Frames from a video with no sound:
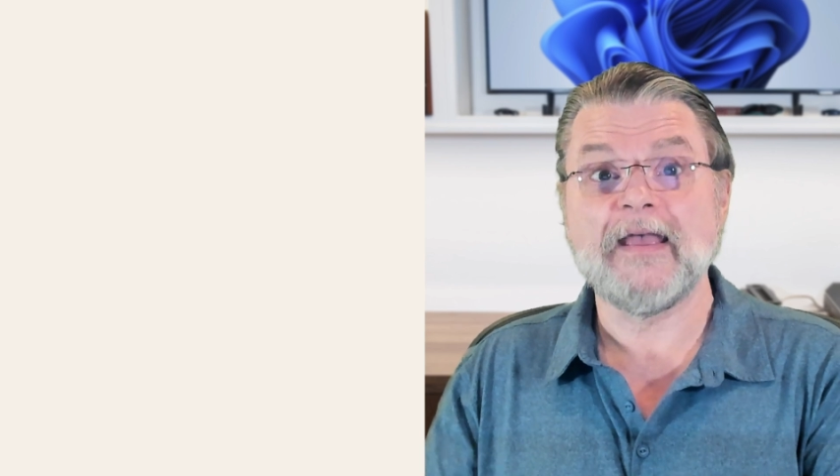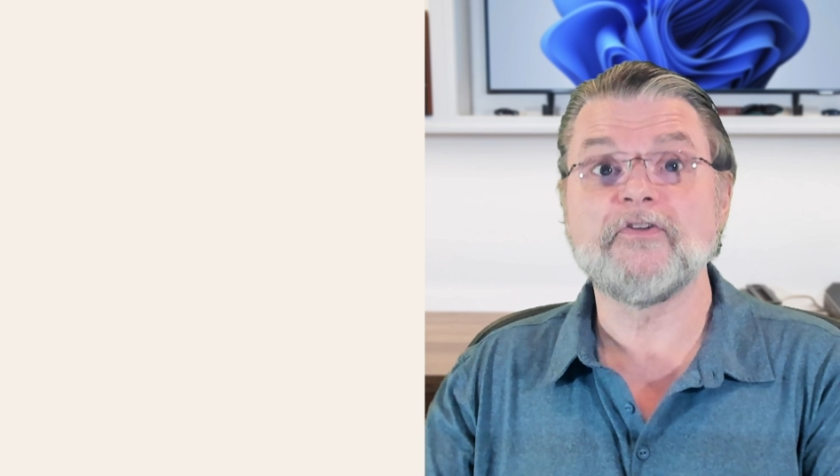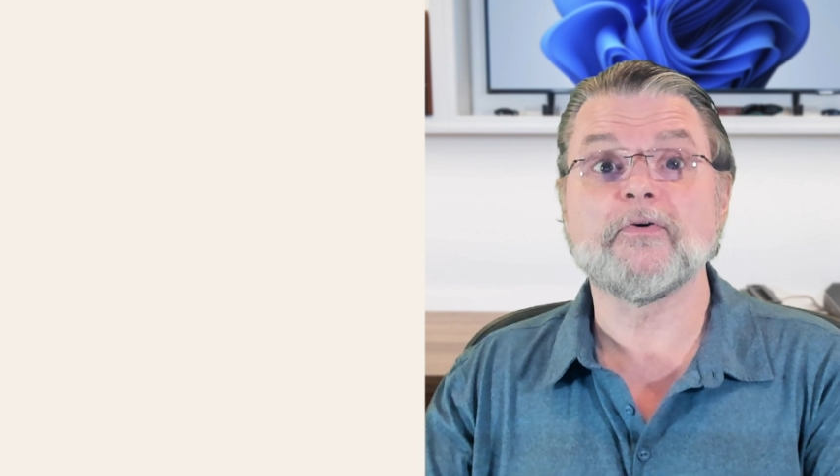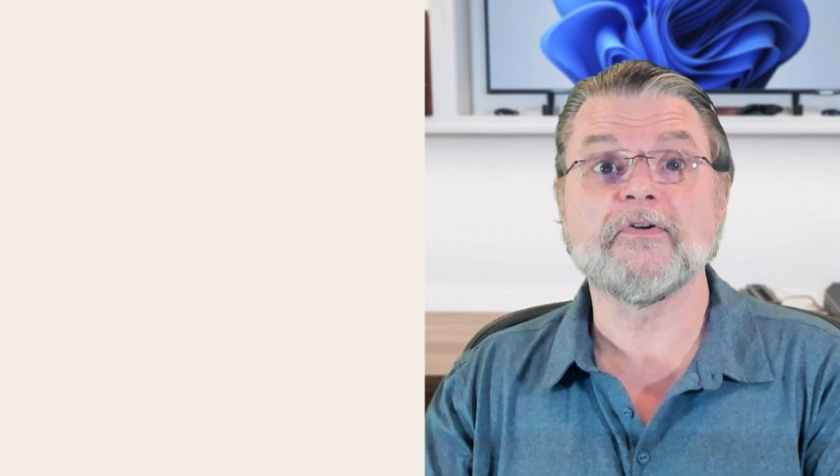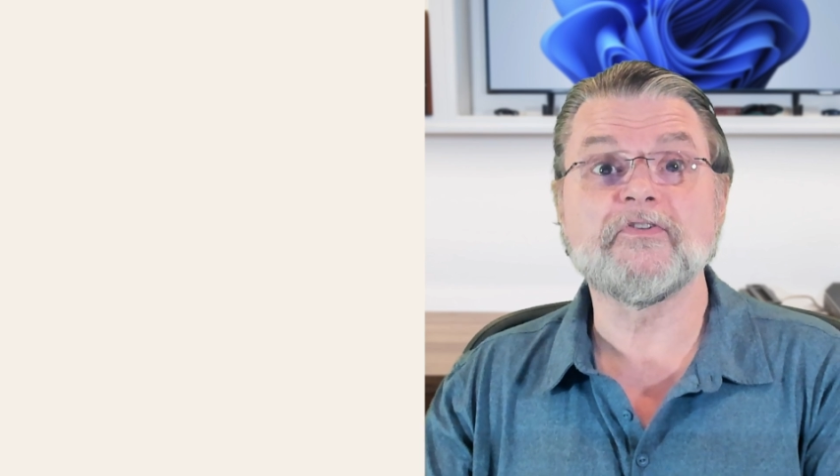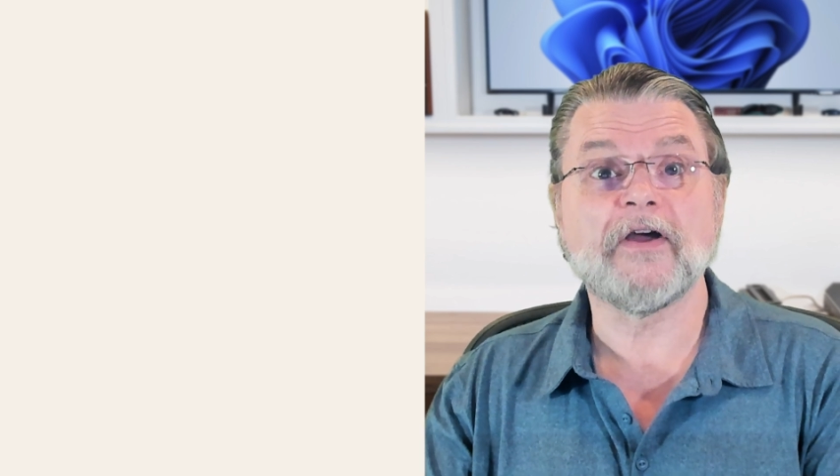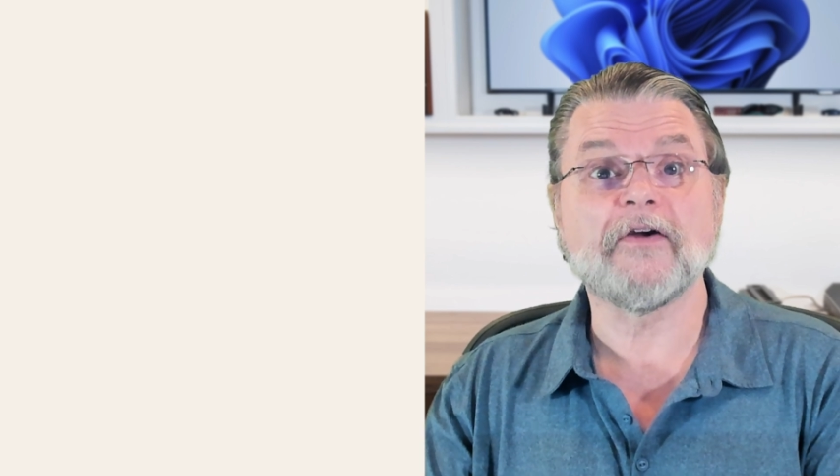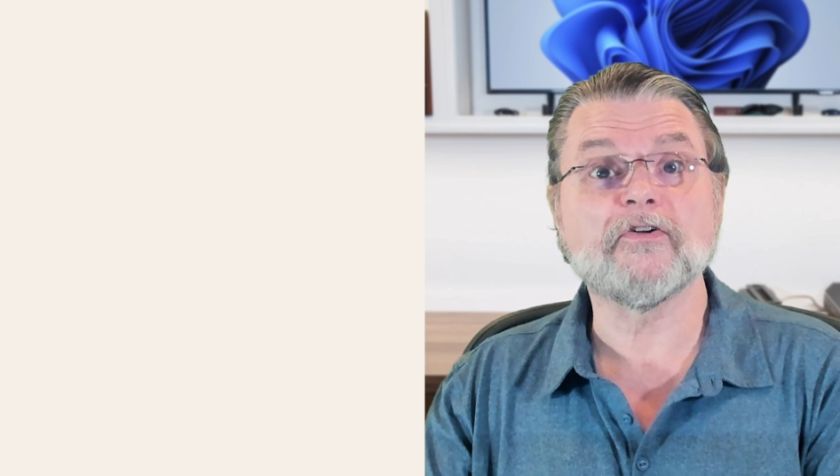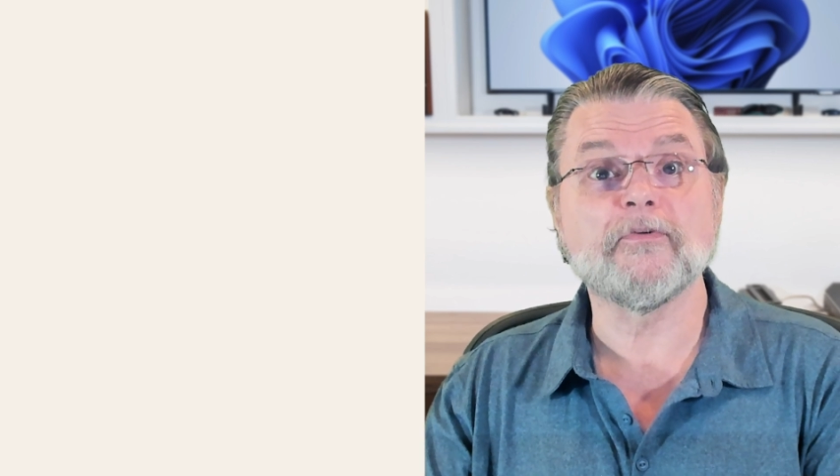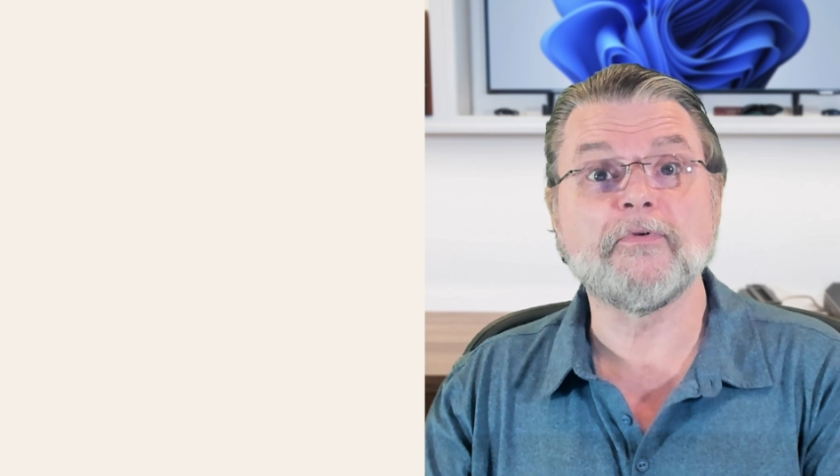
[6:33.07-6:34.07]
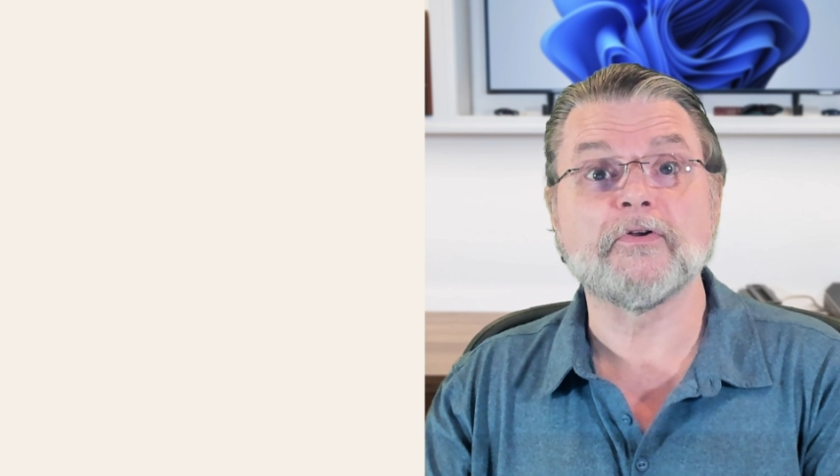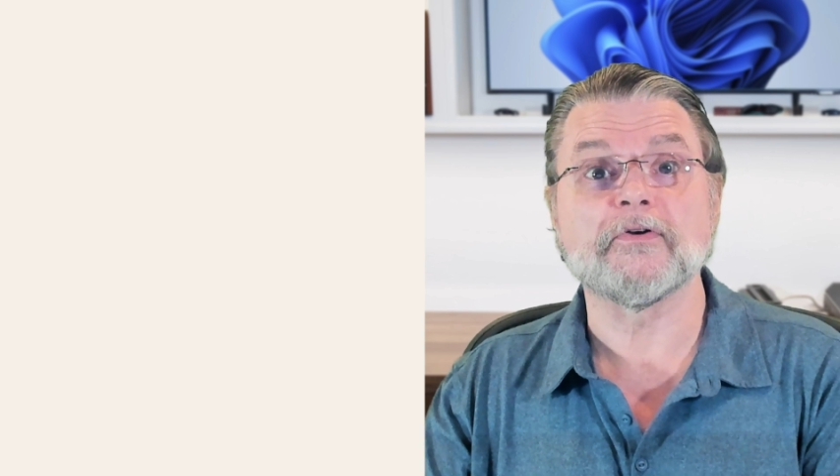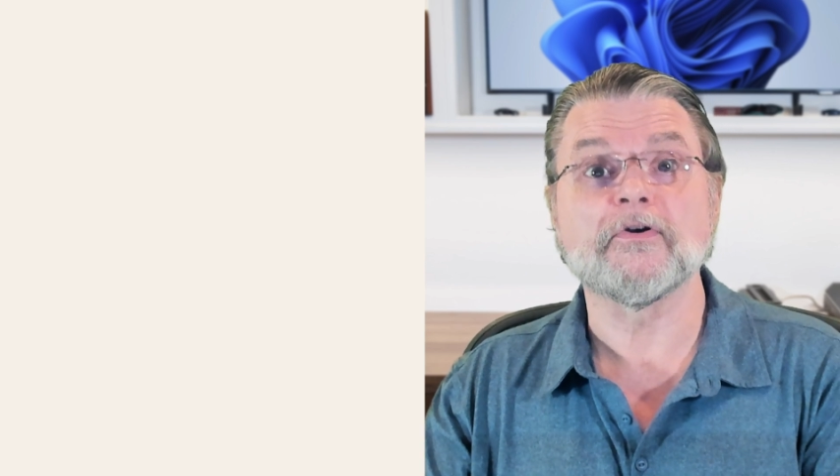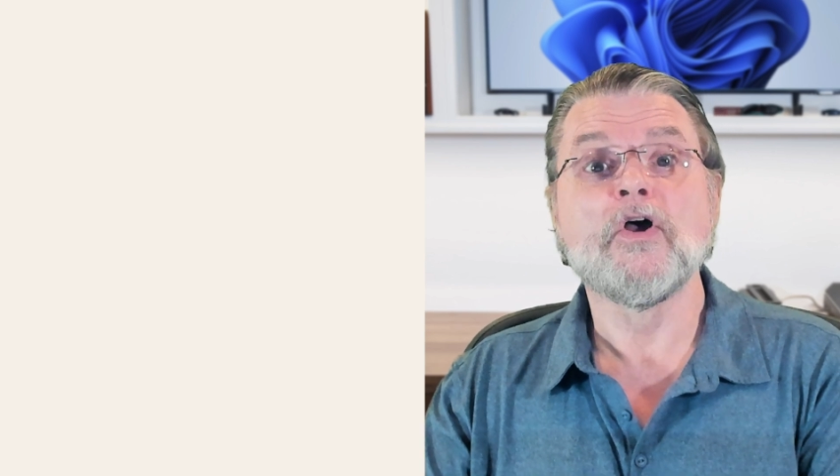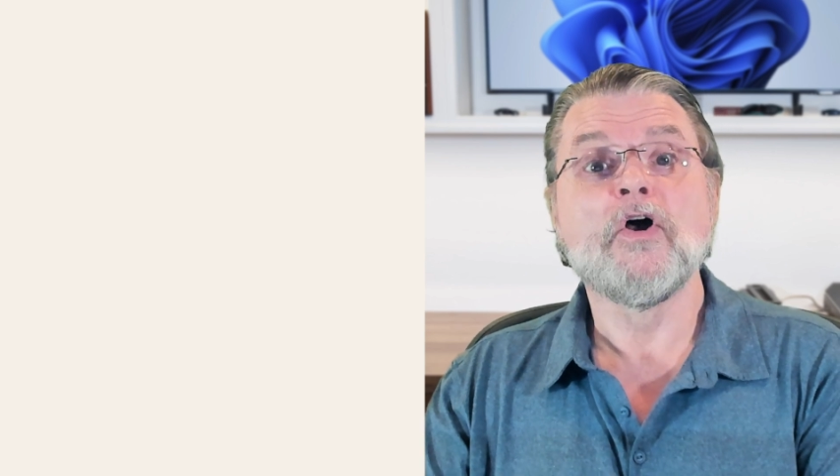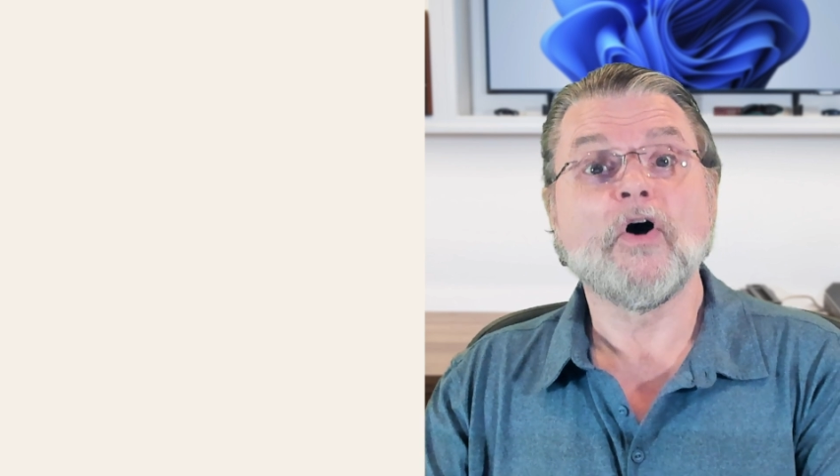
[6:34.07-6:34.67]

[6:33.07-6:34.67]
and your entire computer